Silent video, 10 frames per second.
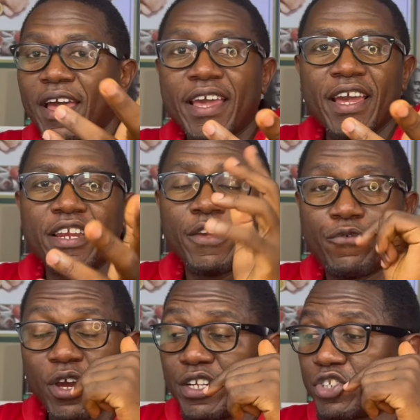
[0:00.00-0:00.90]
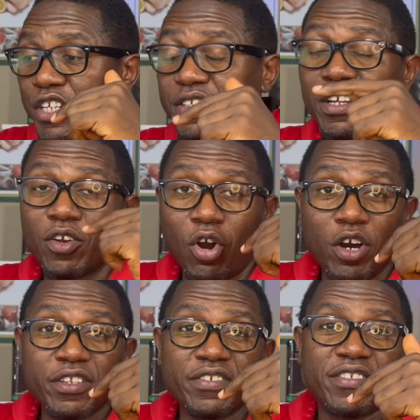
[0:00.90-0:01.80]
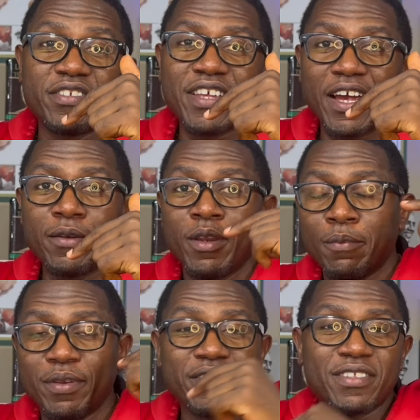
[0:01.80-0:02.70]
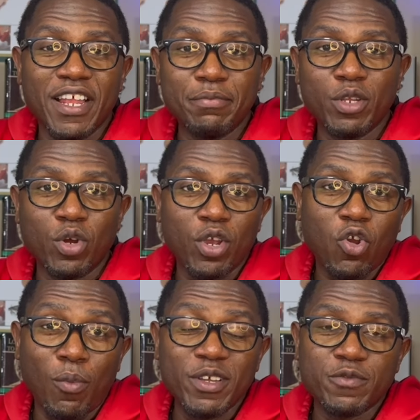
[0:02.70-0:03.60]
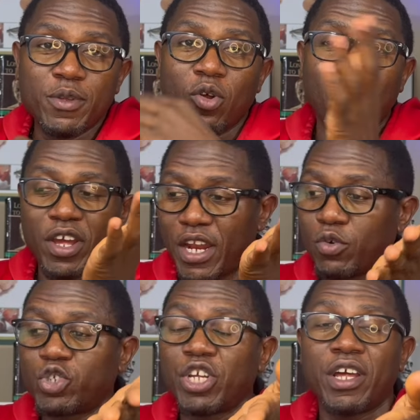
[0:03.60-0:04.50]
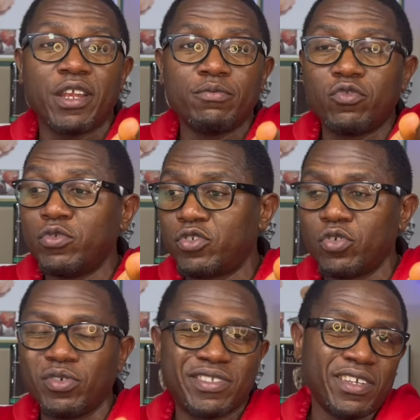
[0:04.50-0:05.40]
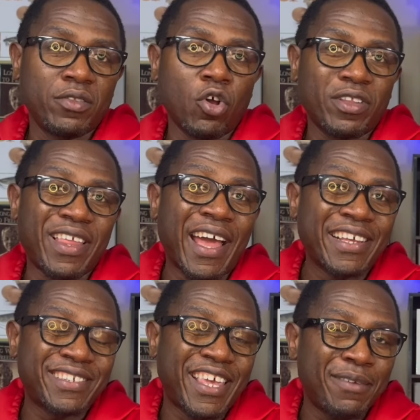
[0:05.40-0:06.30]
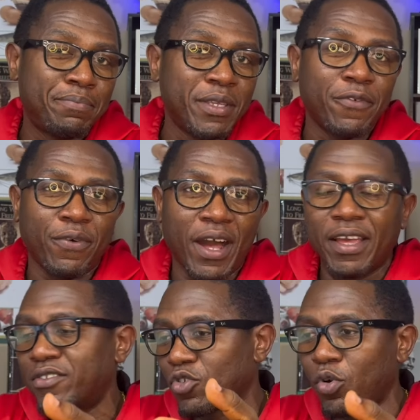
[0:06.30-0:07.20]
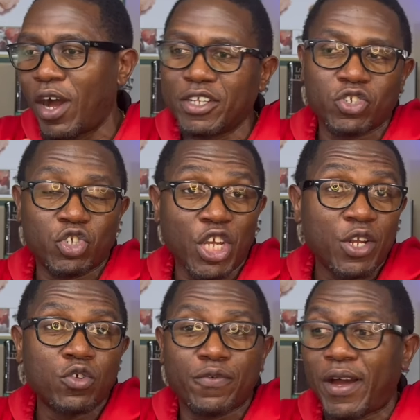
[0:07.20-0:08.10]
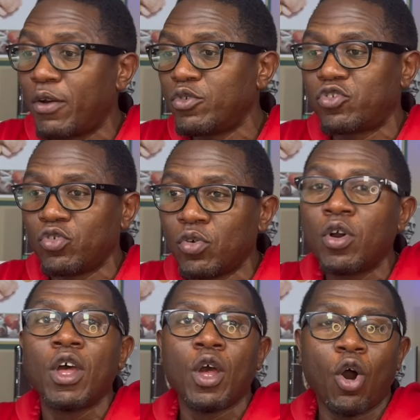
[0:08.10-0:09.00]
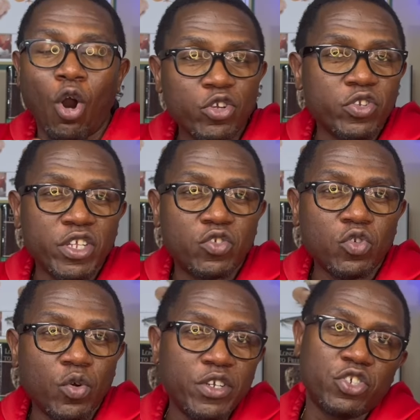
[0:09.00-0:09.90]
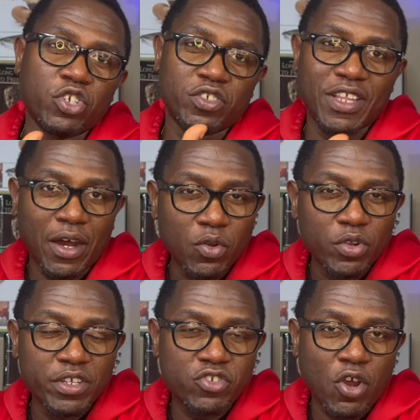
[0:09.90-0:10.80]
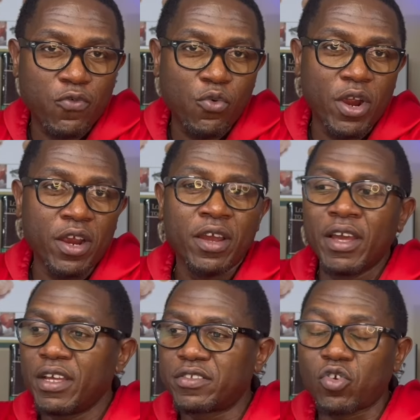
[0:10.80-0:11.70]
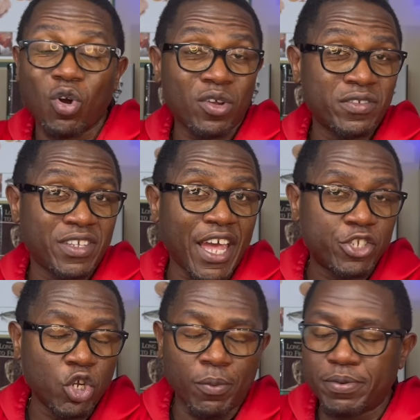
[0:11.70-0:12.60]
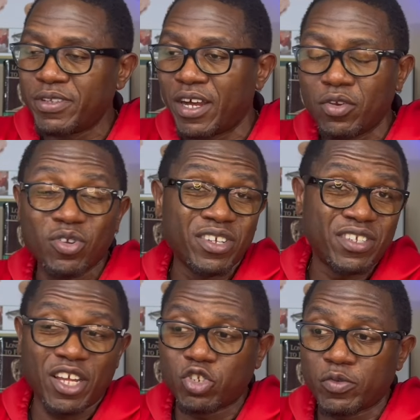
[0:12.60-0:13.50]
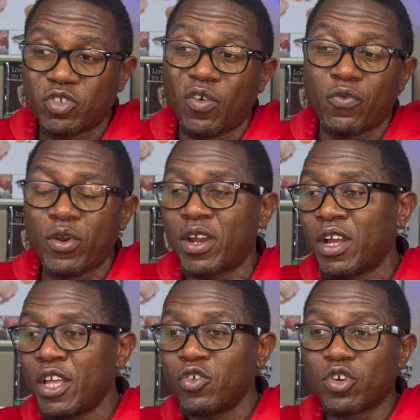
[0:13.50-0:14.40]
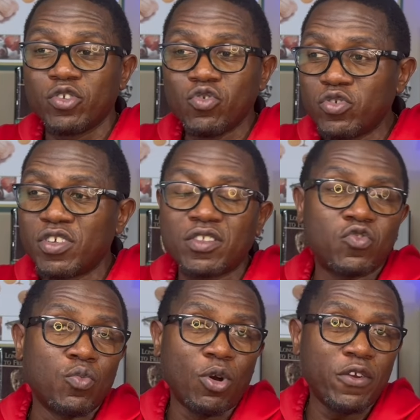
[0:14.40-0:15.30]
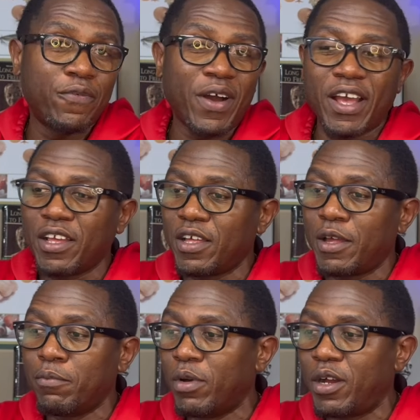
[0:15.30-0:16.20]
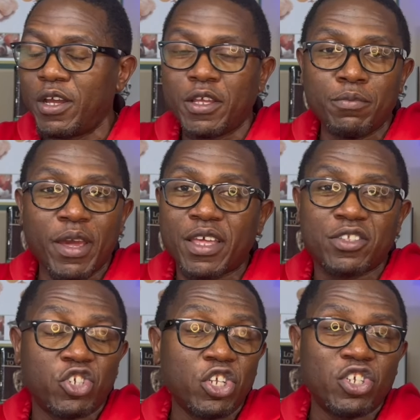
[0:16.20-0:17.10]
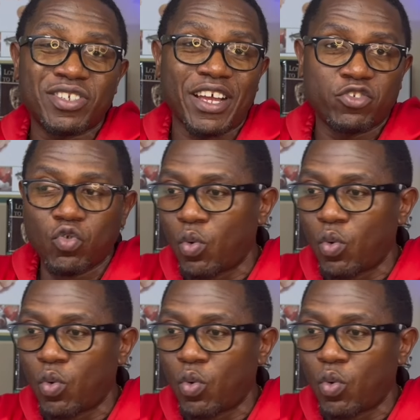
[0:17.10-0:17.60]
Again, if you're interested in all this design, please let me know in comments below and I'll share them with you. It's a .skp file. So I just share those files with you. All you need to do is just download the software. It's called SketchUp. Download the SketchUp software. You can use it to modify and make changes as you